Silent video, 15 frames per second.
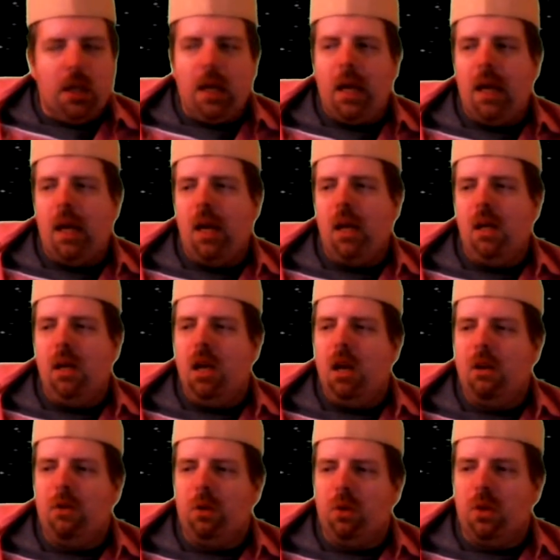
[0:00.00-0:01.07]
And
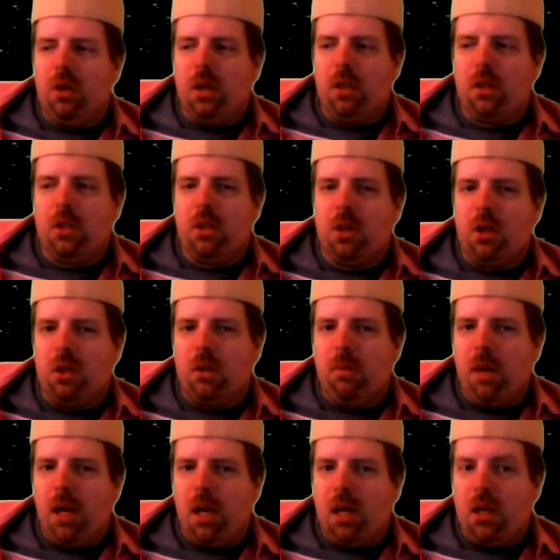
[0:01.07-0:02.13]
none of it necessarily
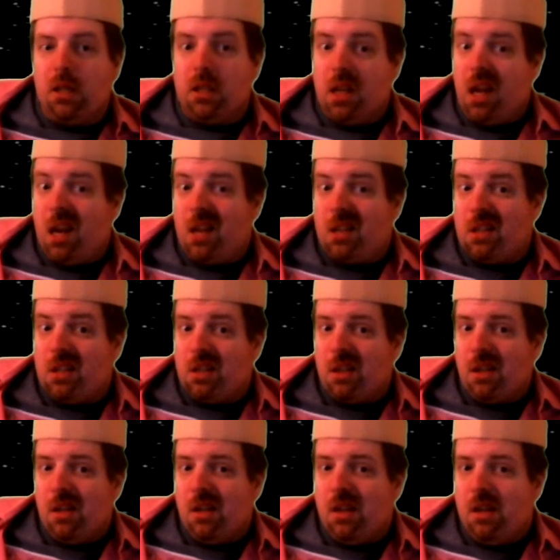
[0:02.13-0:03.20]
made any
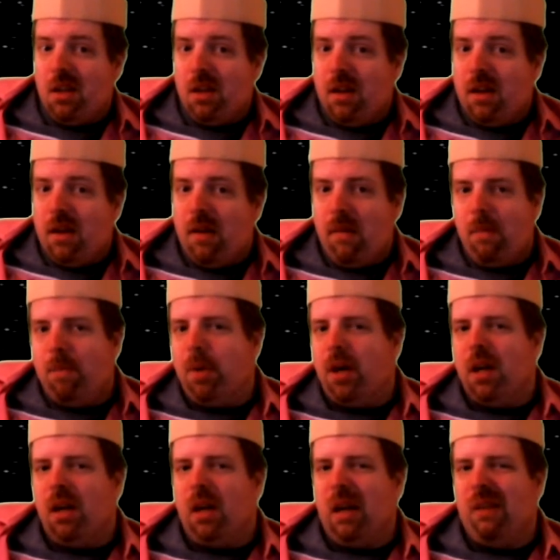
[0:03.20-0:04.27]
sense.
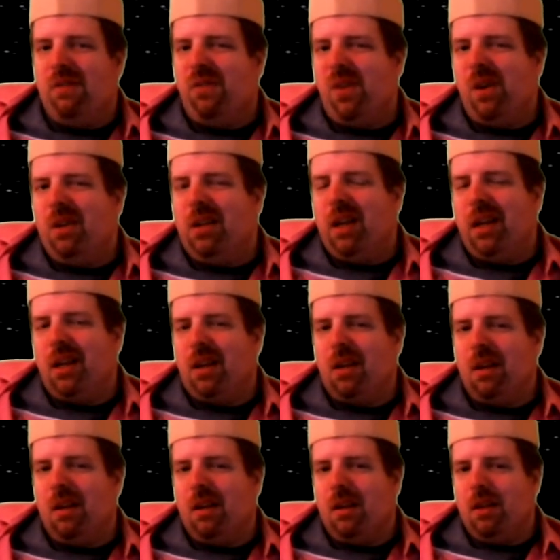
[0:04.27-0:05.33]
But it felt like
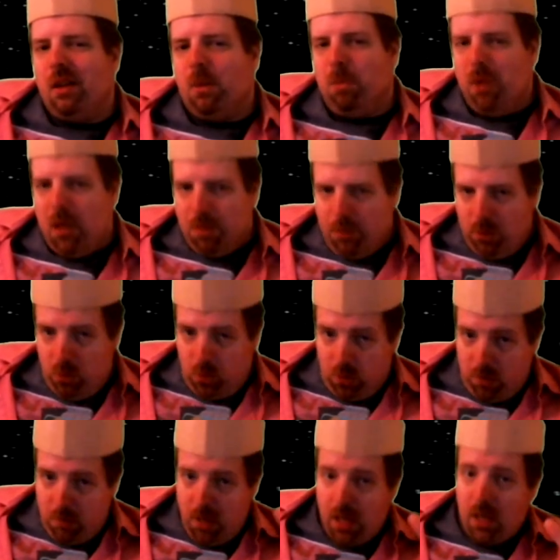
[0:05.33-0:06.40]
the people who
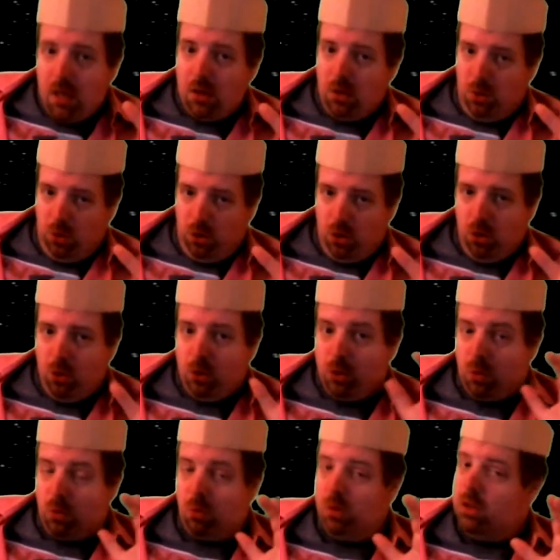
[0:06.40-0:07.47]
were making those
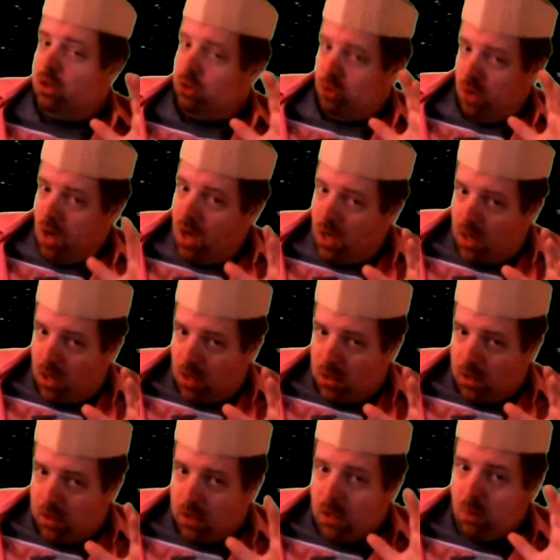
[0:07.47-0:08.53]
shows were really trying.
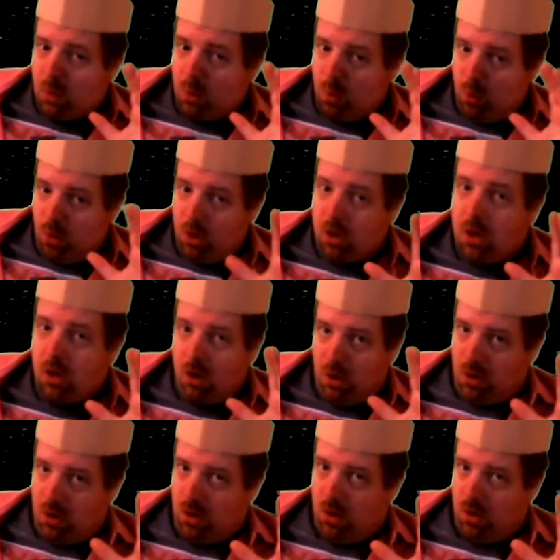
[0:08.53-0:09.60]
Like they were working
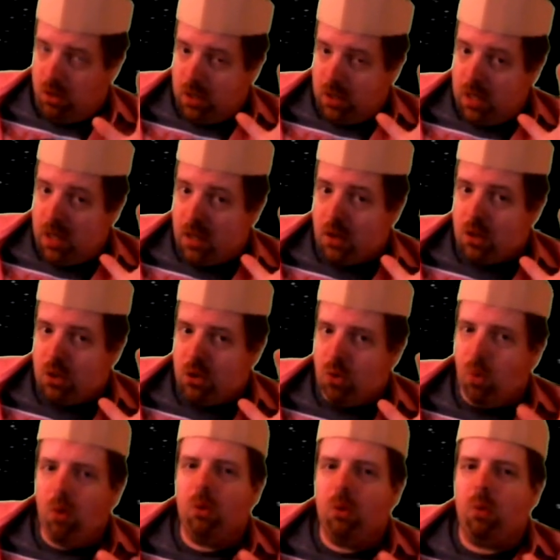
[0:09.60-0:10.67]
hard to get the
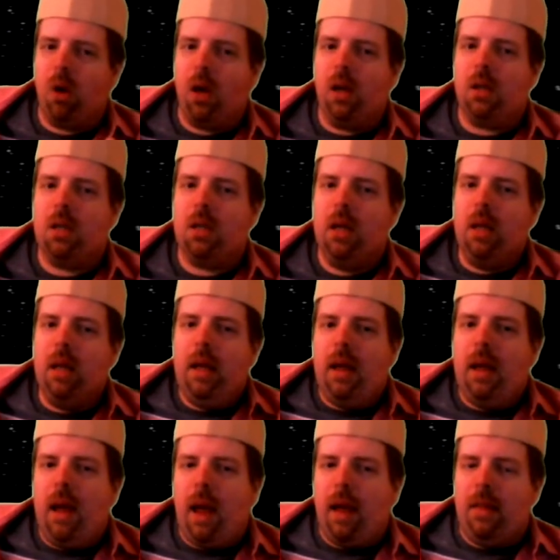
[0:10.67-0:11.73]
story right.
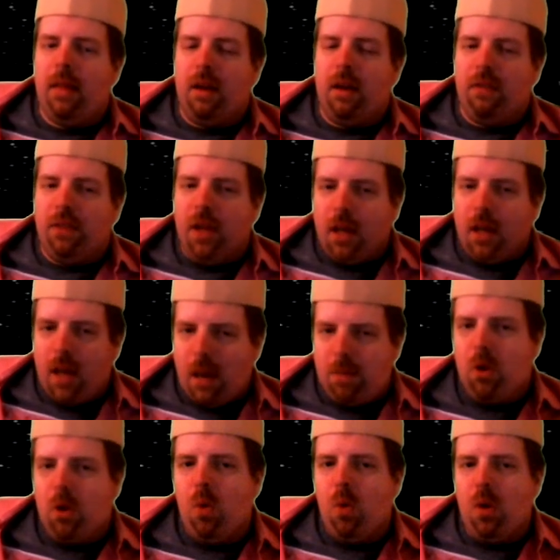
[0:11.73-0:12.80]
And that if they
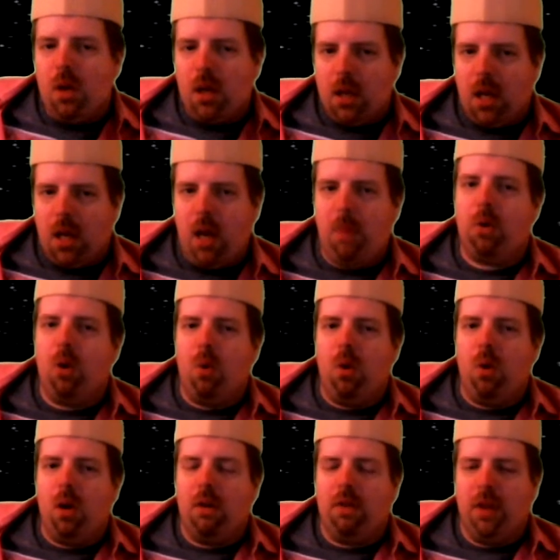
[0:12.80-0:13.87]
kept going and kept
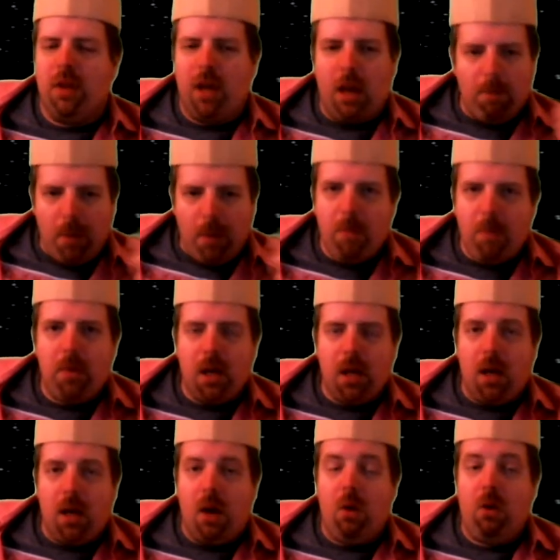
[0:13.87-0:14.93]
going, if they kept pumping
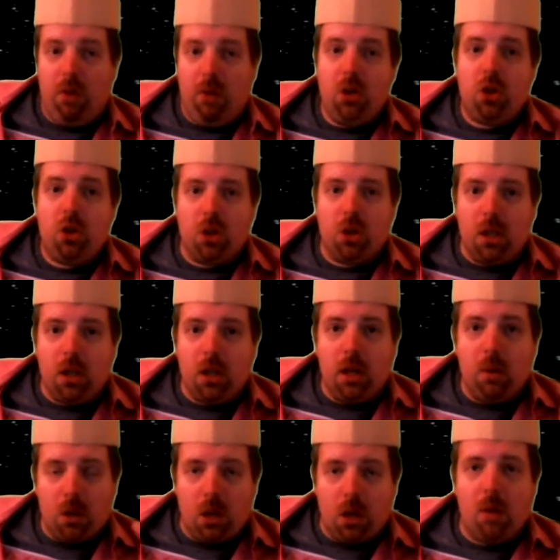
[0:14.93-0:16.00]
it out, eventually they
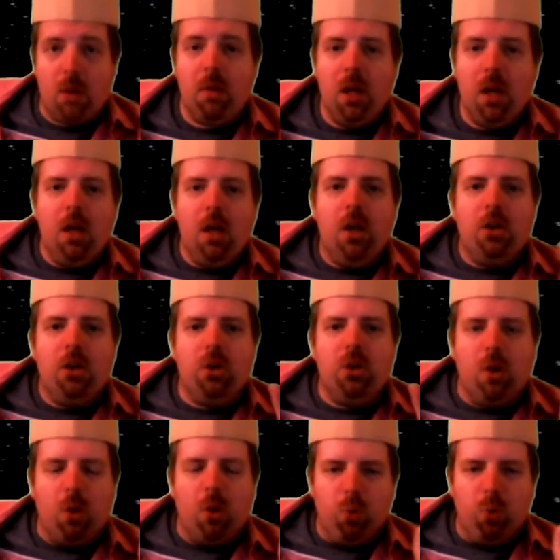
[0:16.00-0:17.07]
would come
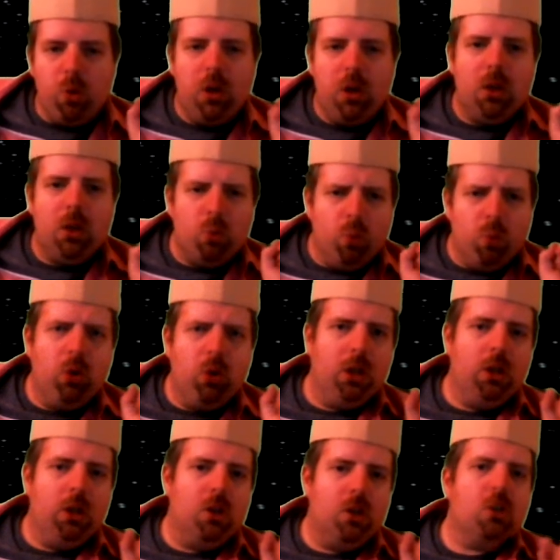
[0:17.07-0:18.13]
to a really,
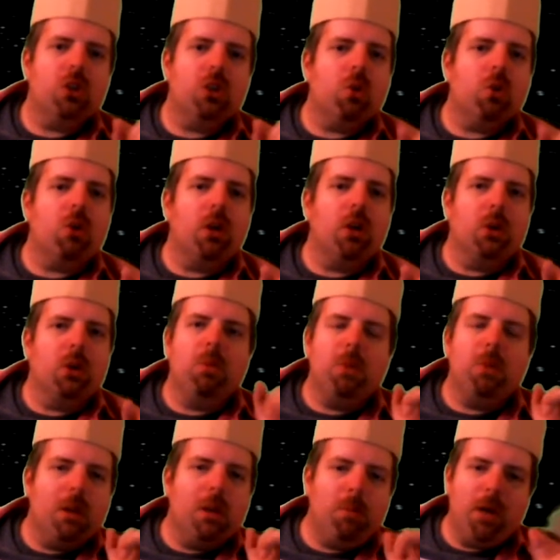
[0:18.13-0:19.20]
really good story that would
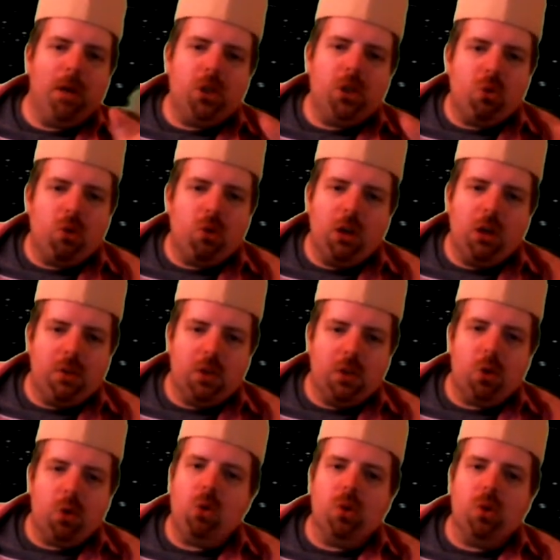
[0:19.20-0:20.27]
be the best story ever
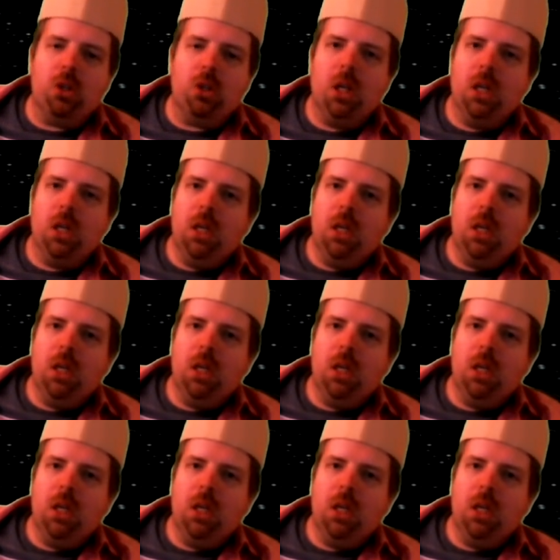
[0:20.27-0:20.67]
told.